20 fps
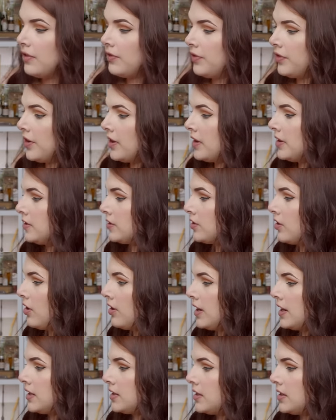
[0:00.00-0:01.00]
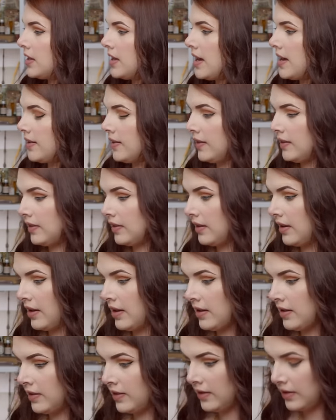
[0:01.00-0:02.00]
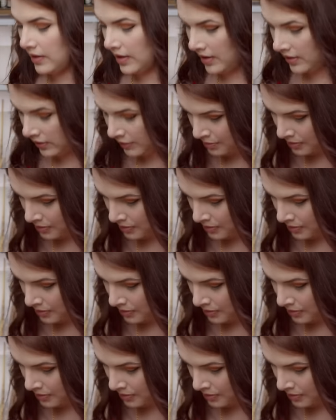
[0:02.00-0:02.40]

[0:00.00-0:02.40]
that has gone into this it's